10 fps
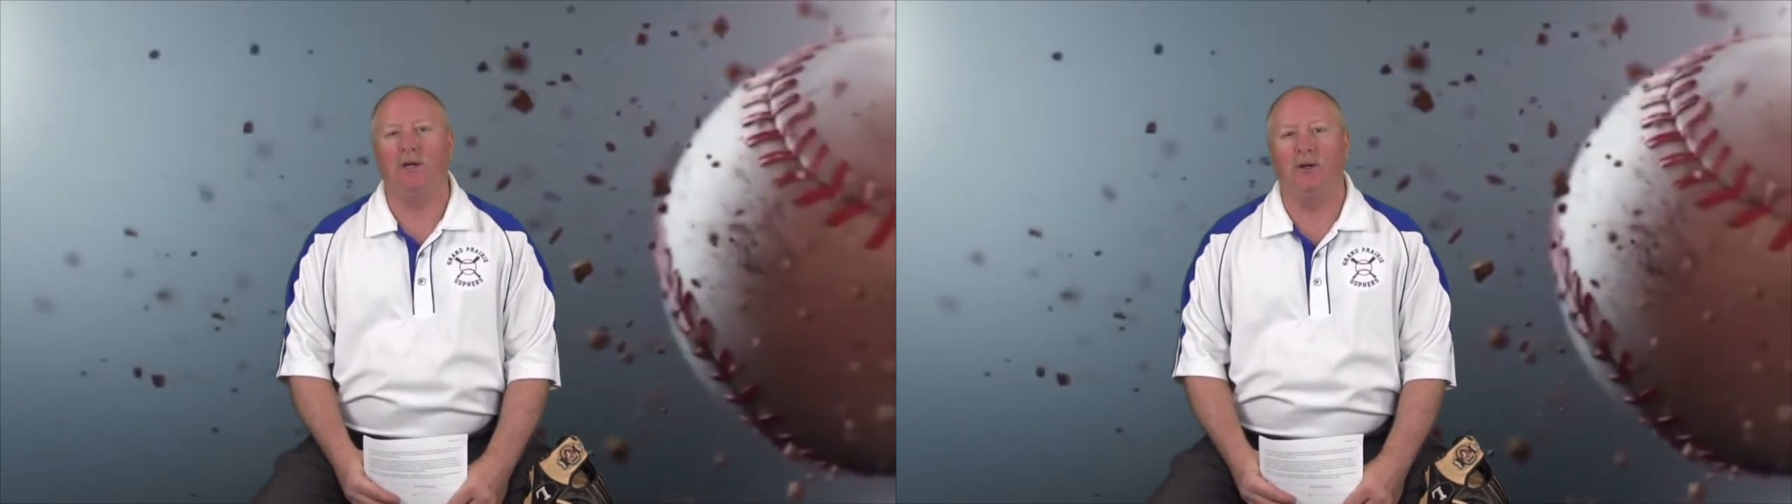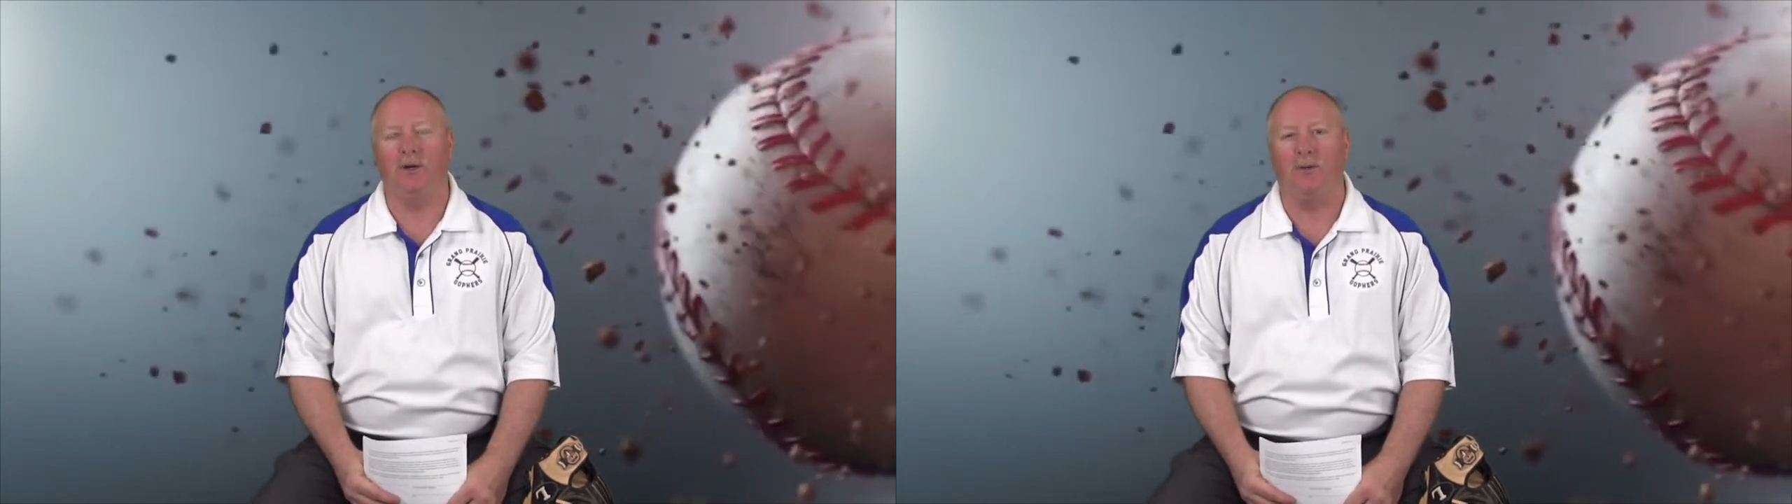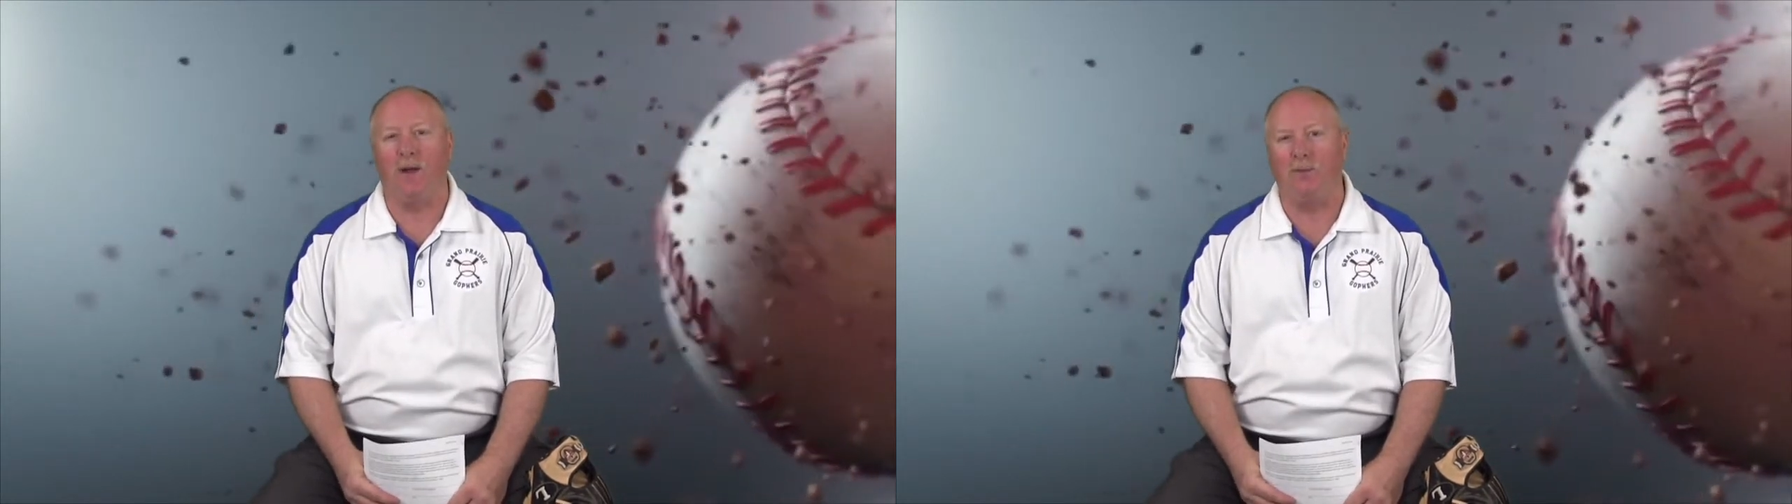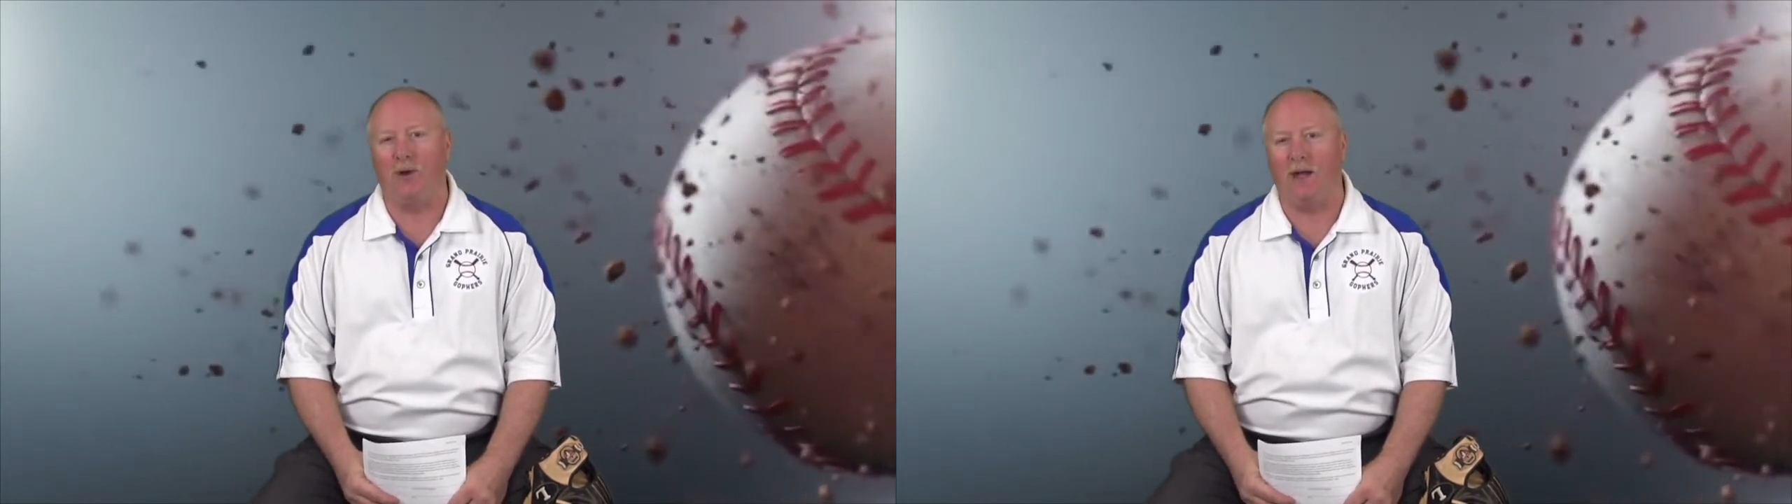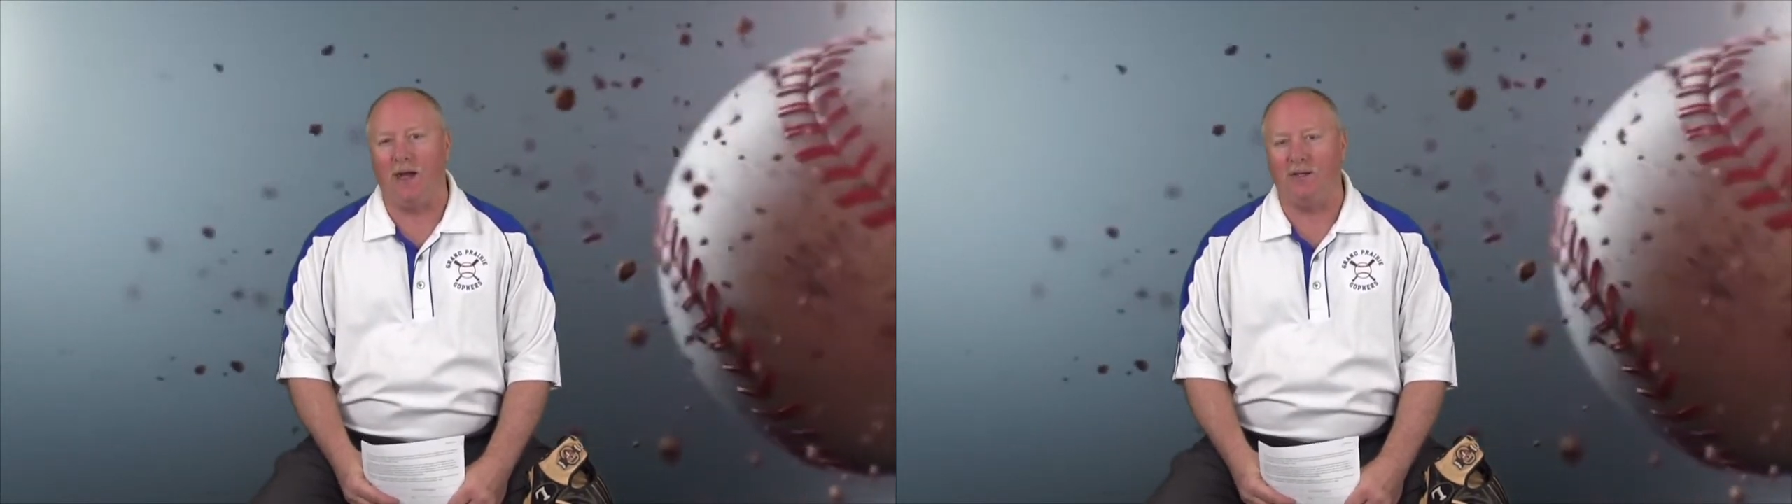here at Grand
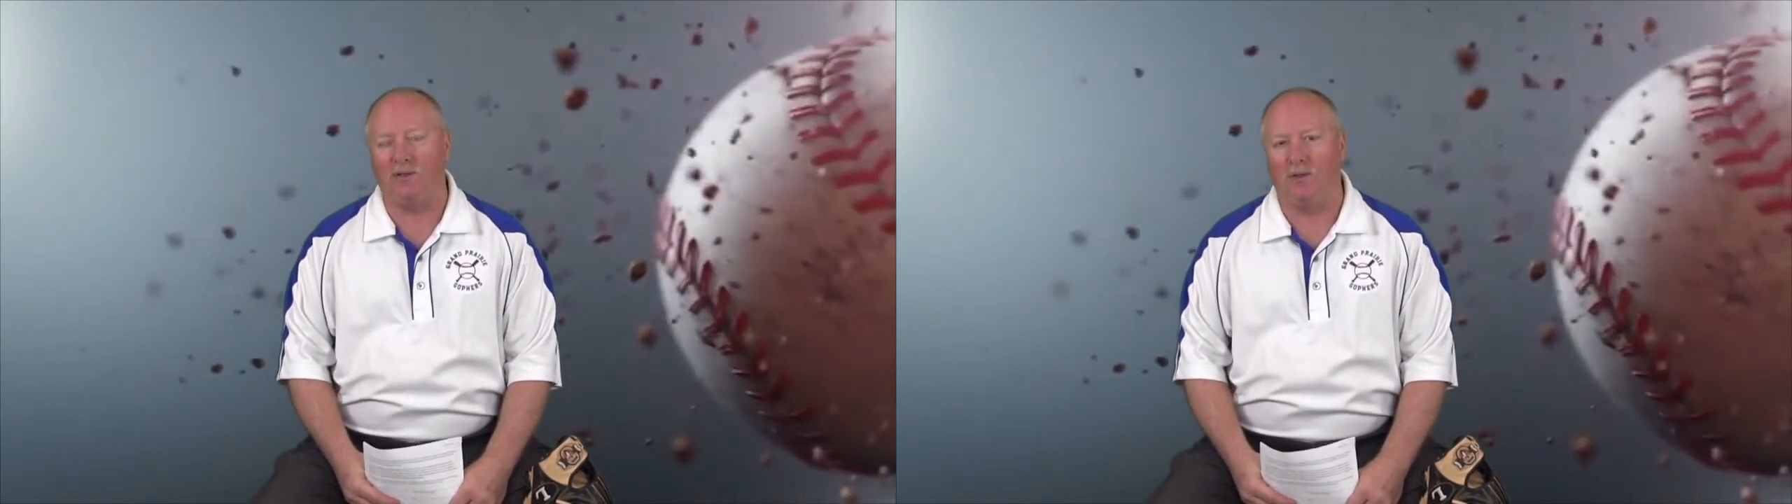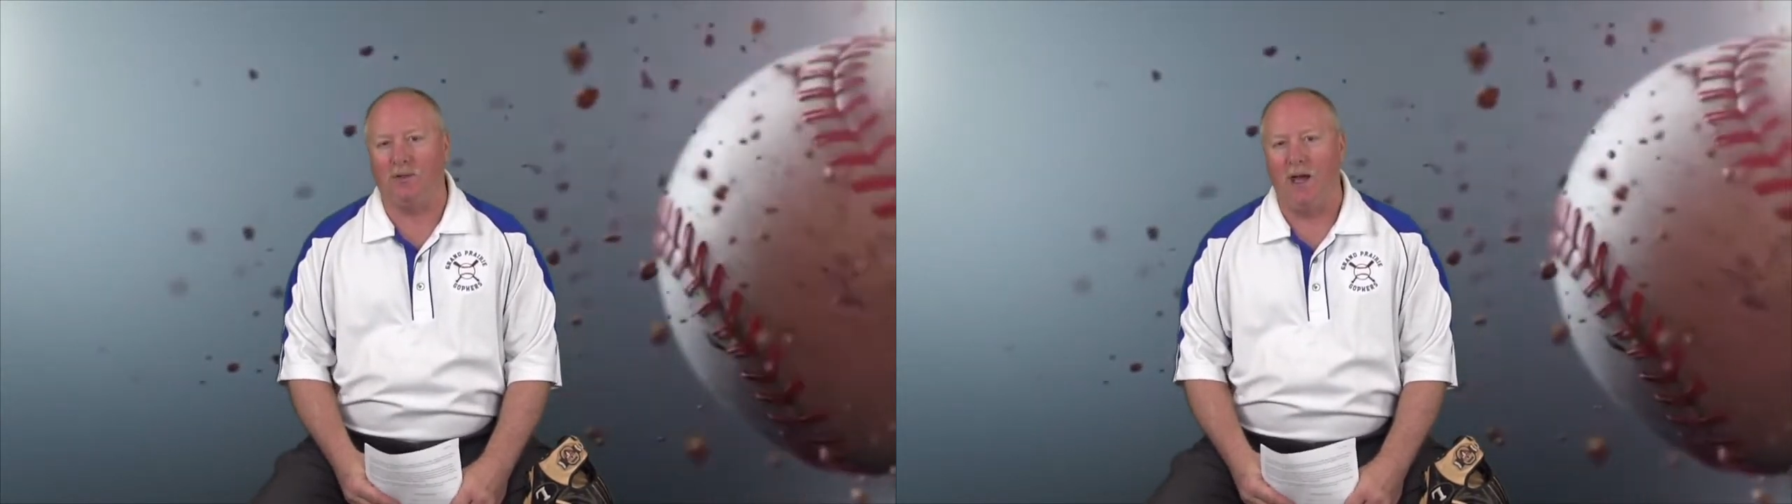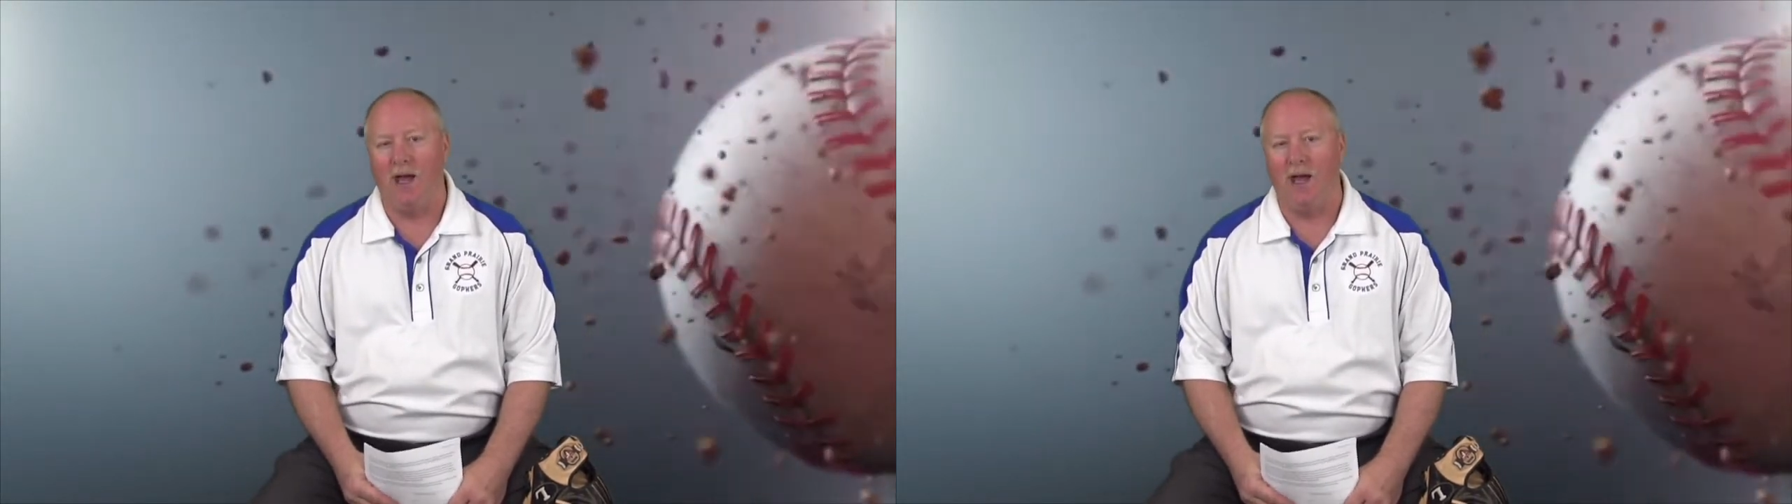Prairie High School.